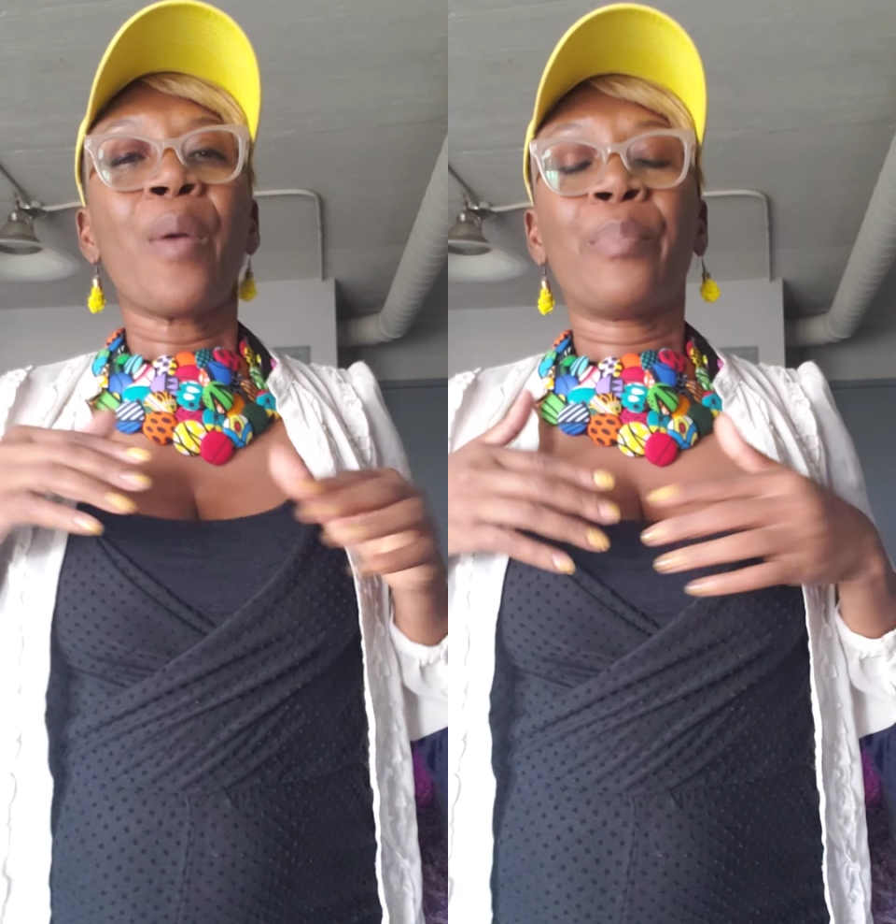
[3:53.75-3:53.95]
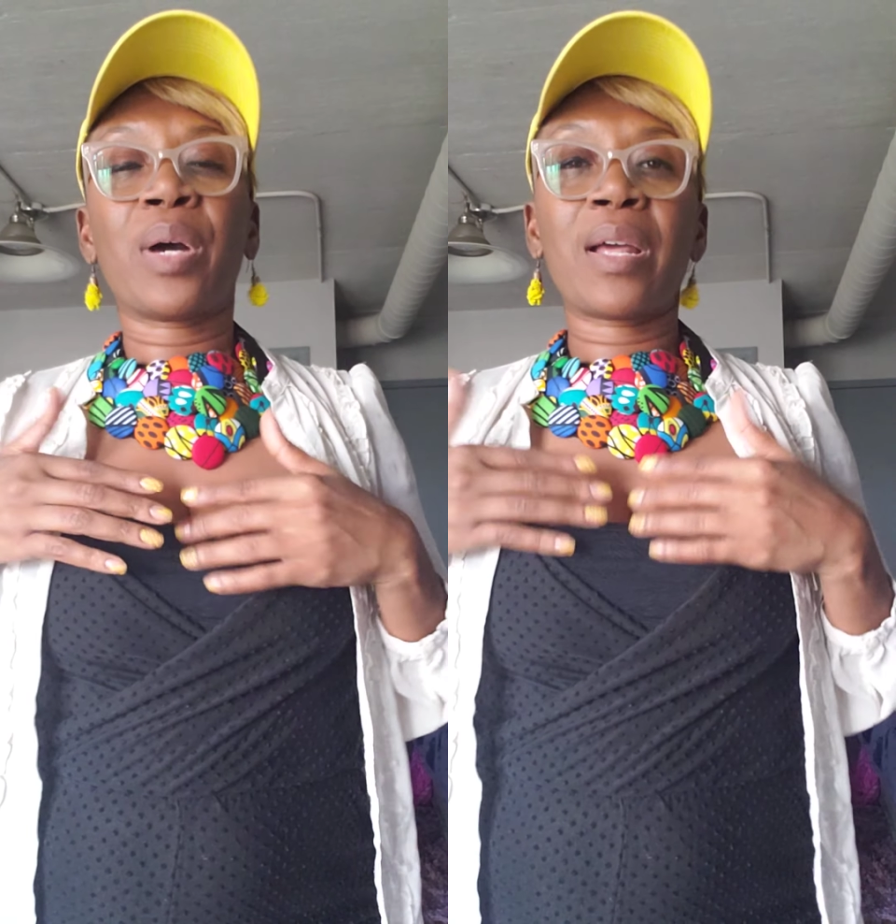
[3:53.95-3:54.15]

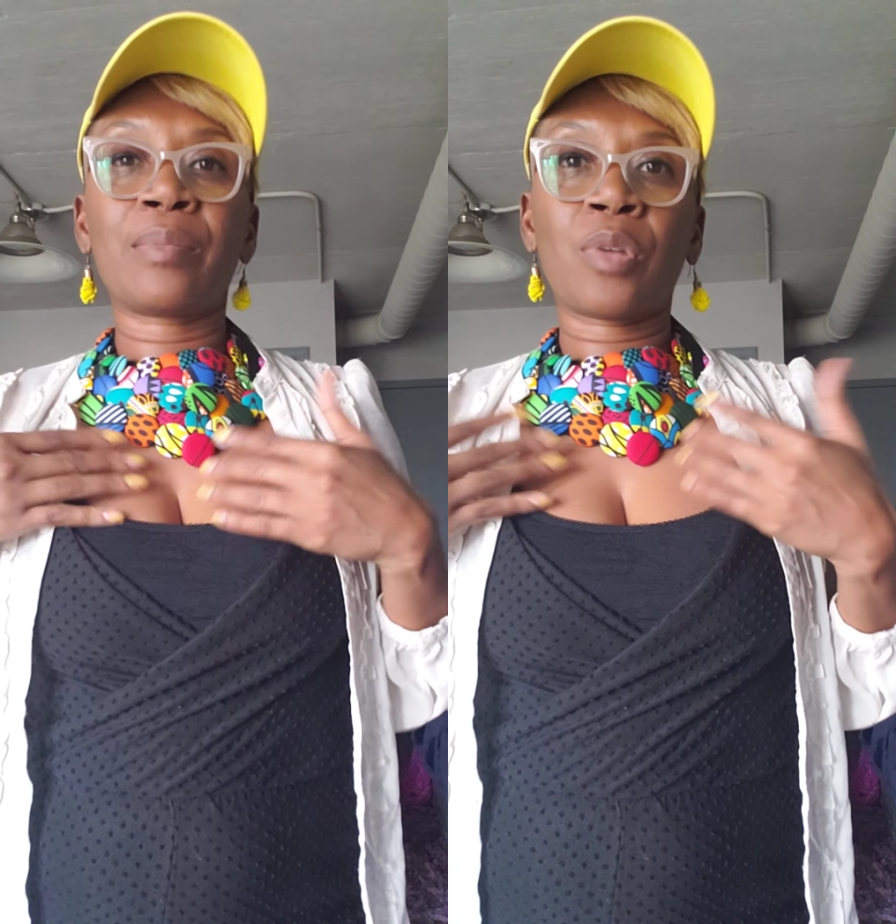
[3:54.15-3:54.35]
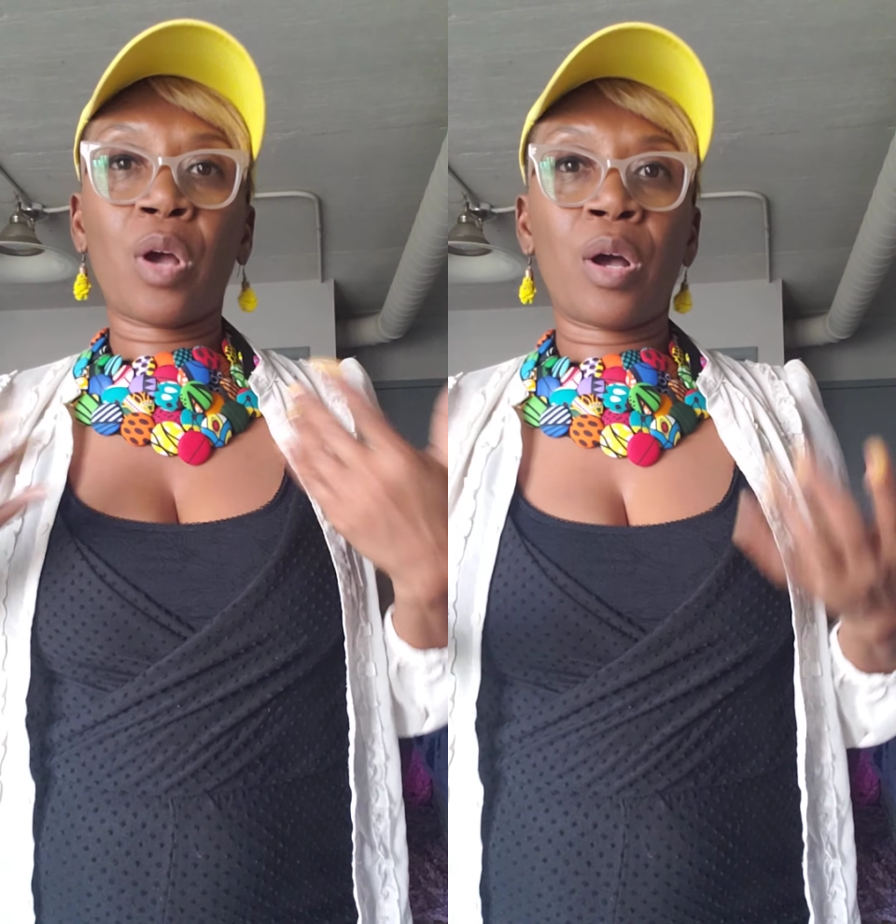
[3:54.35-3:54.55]

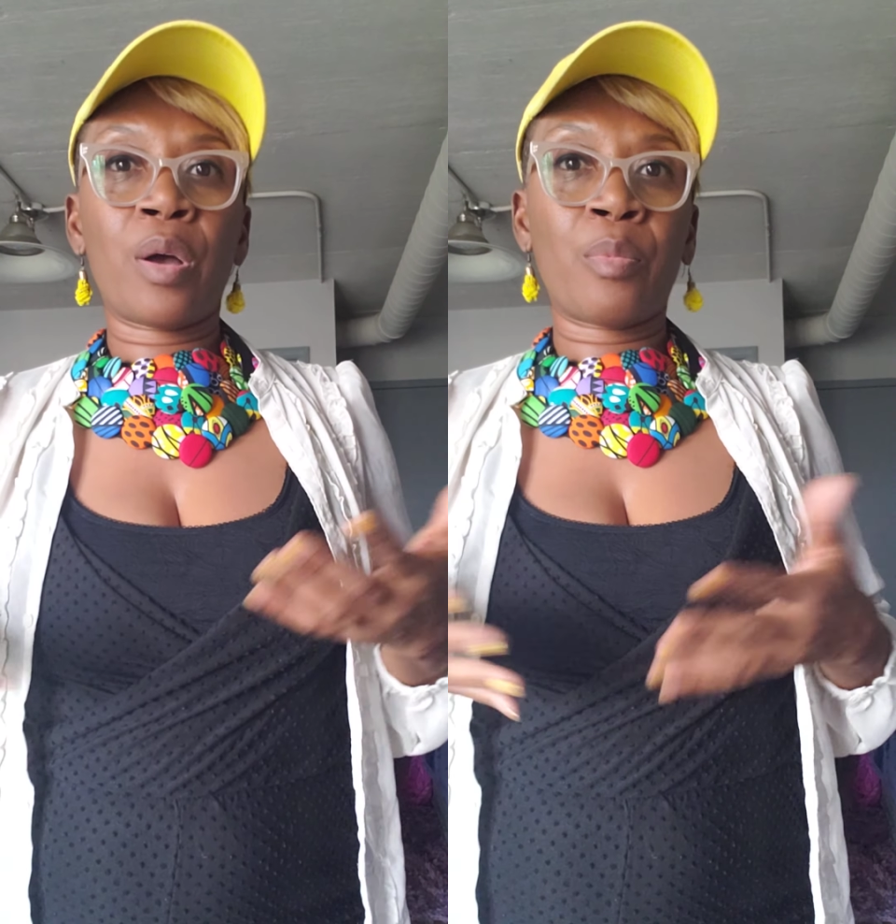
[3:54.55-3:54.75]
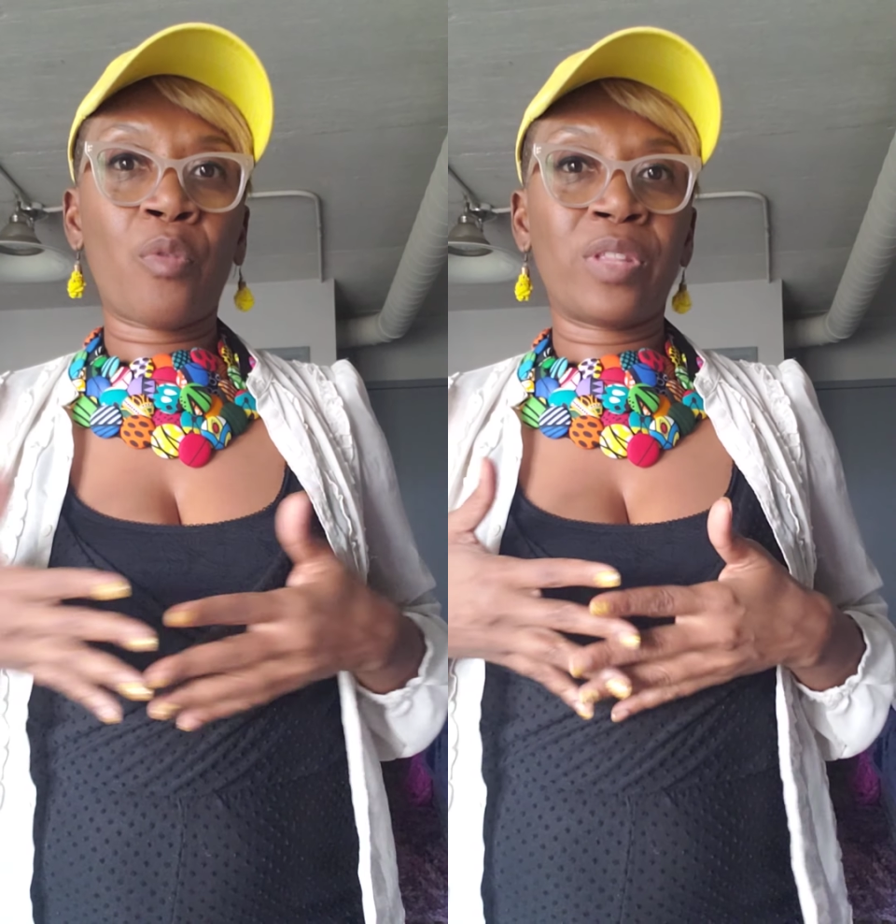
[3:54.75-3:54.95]
But
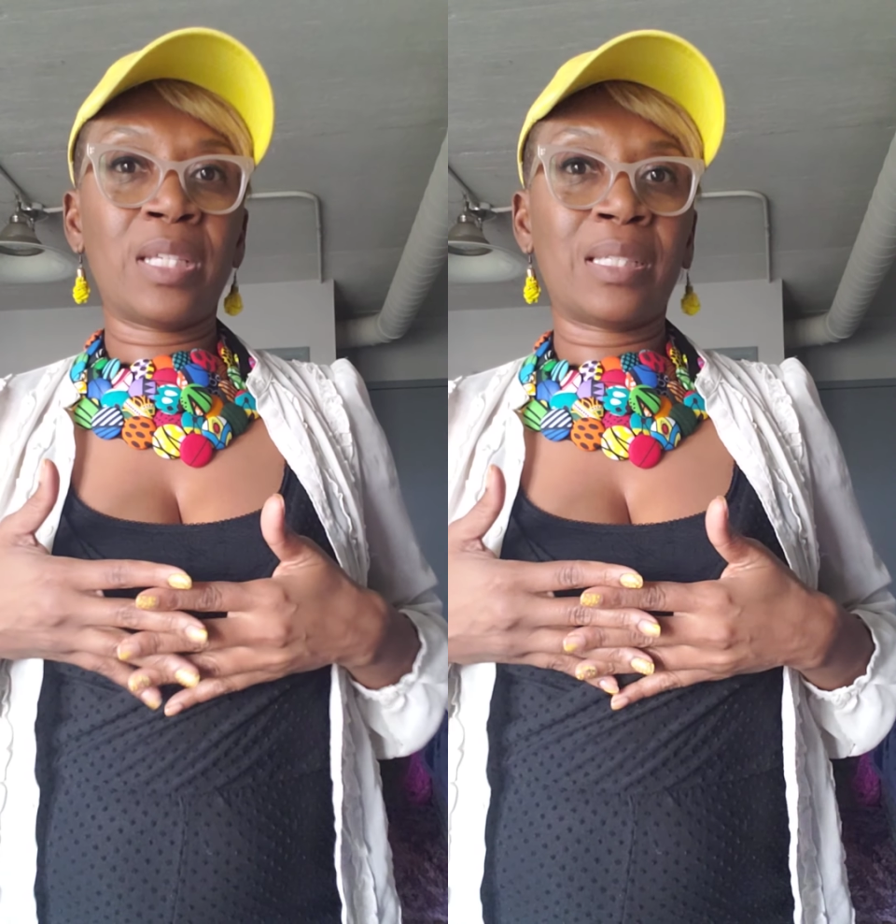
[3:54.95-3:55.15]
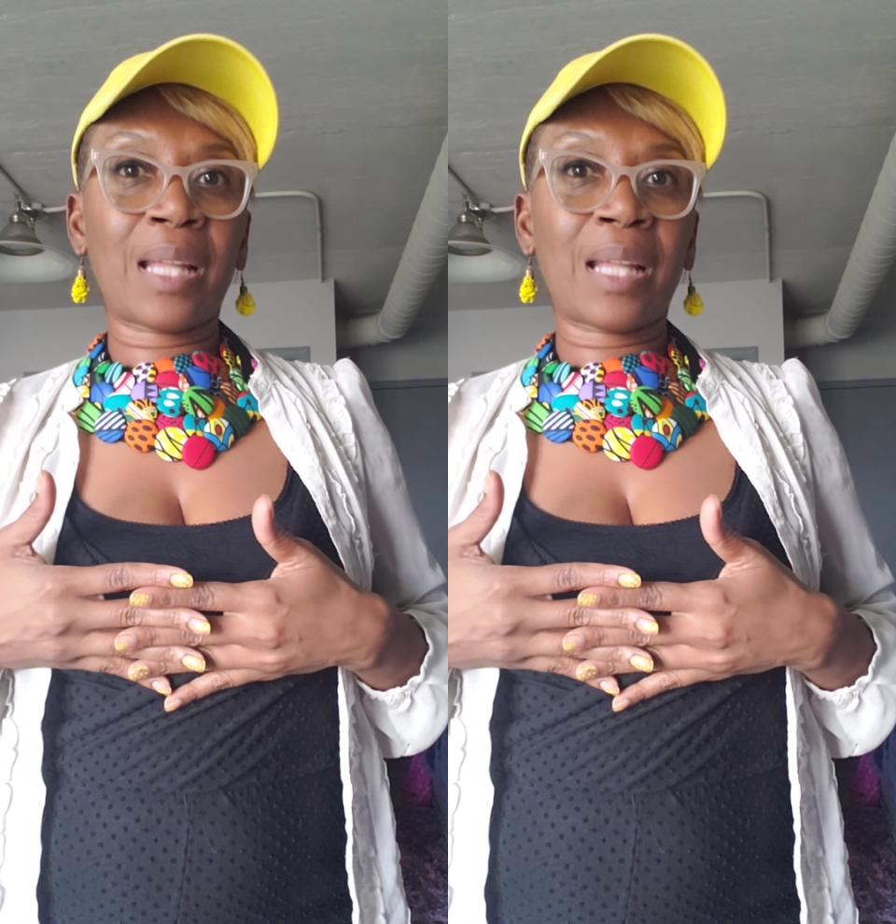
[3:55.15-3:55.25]
over these